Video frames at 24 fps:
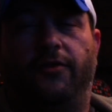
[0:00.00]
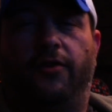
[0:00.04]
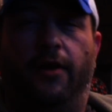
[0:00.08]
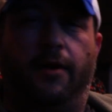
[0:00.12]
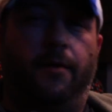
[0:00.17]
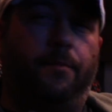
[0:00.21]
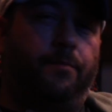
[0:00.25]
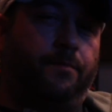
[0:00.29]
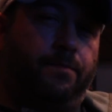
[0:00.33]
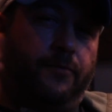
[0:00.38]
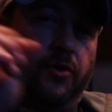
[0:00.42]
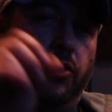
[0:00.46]
tried
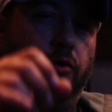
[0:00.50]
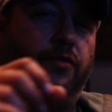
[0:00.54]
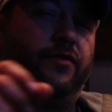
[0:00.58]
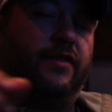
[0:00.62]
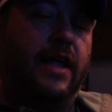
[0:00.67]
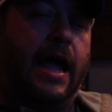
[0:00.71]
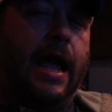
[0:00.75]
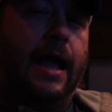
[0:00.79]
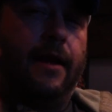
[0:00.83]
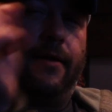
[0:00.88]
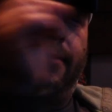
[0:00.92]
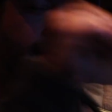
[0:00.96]
to use
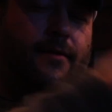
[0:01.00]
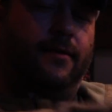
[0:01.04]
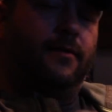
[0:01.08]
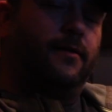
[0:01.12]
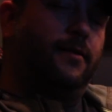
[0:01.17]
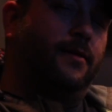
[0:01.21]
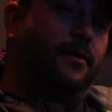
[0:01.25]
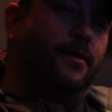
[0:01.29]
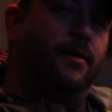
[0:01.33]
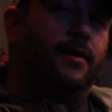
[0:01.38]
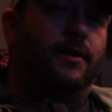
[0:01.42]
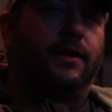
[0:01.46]
that
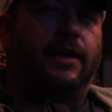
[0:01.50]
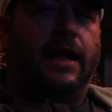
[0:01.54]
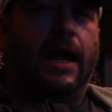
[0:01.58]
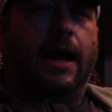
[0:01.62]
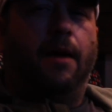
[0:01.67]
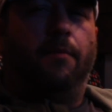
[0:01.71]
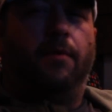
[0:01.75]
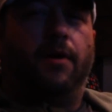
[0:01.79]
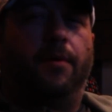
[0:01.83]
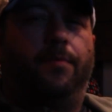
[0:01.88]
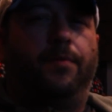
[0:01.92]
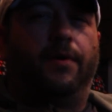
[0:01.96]

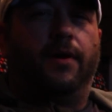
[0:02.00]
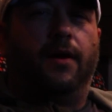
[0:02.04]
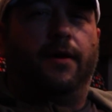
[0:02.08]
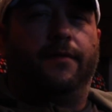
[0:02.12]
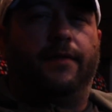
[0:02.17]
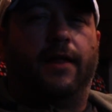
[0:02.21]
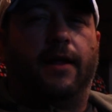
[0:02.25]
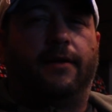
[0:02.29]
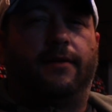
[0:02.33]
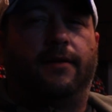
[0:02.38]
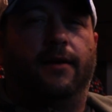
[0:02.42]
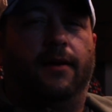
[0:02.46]
camera to put on
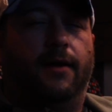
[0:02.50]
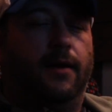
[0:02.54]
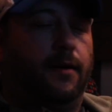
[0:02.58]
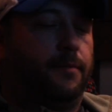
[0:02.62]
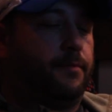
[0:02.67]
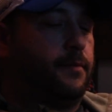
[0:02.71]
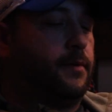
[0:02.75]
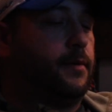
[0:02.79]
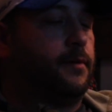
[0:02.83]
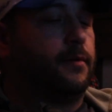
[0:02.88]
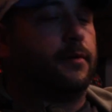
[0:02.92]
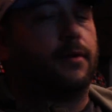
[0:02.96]
that
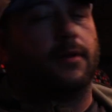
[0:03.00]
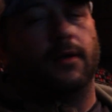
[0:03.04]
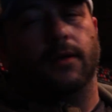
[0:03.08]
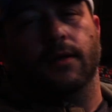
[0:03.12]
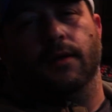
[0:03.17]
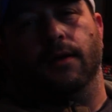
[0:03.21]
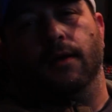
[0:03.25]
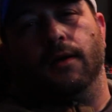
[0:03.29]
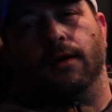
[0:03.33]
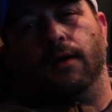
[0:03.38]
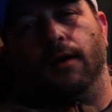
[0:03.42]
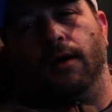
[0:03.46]

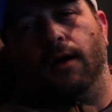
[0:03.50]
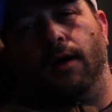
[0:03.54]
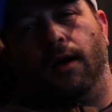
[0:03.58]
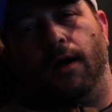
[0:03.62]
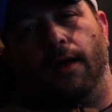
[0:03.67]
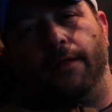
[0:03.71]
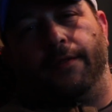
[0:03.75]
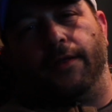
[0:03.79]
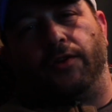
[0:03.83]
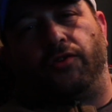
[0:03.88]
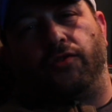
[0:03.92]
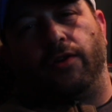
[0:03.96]

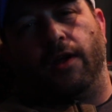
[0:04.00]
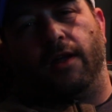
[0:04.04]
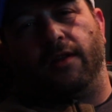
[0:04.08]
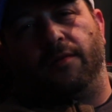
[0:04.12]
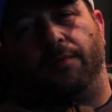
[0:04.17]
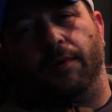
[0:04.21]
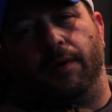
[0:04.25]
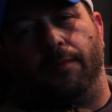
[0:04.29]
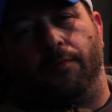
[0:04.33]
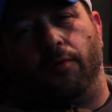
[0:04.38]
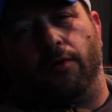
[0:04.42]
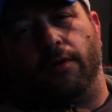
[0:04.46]
on the
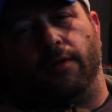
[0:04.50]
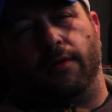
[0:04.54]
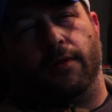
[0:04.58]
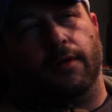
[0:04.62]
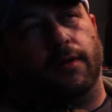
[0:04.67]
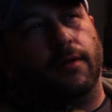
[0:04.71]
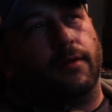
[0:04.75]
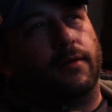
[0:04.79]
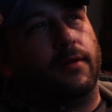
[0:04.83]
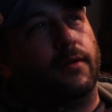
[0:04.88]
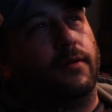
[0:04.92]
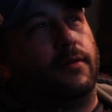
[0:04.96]
transmitting board,
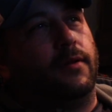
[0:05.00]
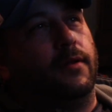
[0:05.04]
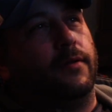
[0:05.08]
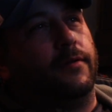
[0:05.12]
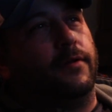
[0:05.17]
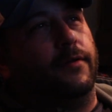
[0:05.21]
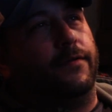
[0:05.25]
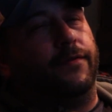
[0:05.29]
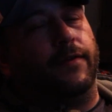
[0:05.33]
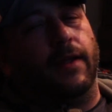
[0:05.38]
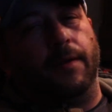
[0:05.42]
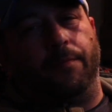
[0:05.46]

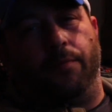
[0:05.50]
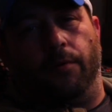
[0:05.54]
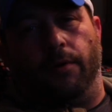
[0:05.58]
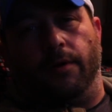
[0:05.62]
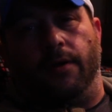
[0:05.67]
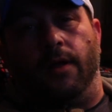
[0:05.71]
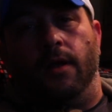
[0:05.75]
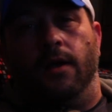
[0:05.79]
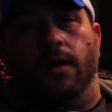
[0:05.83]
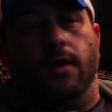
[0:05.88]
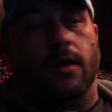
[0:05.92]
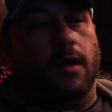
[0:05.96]
the flight board.
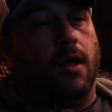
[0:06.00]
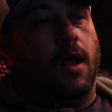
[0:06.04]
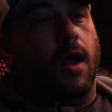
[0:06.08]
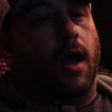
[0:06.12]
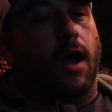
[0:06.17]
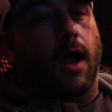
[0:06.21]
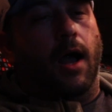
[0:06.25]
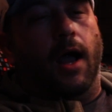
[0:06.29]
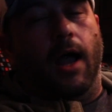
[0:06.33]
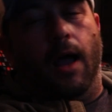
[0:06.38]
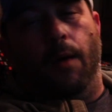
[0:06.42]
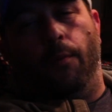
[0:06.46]

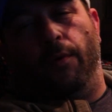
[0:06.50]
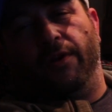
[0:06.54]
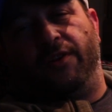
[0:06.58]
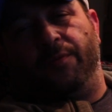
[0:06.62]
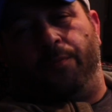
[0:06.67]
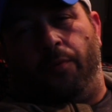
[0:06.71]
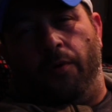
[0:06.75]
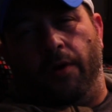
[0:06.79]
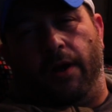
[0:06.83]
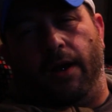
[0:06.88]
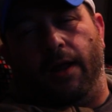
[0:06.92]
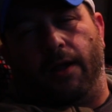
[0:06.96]
At
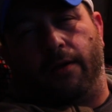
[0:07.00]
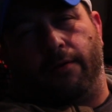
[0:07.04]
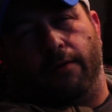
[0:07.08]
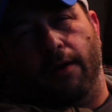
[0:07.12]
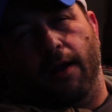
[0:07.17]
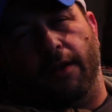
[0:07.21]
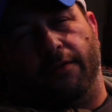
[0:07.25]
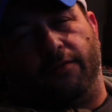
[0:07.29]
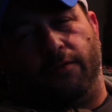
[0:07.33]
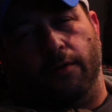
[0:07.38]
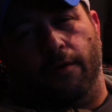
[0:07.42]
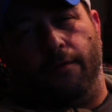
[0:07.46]
which point I
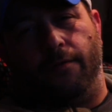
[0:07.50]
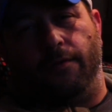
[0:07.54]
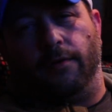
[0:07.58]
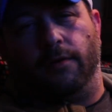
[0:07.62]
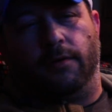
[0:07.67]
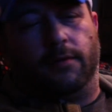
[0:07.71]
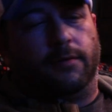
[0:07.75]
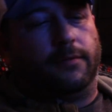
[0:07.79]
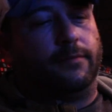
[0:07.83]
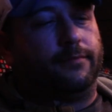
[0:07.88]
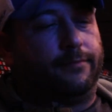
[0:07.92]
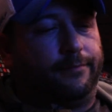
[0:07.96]
crossed over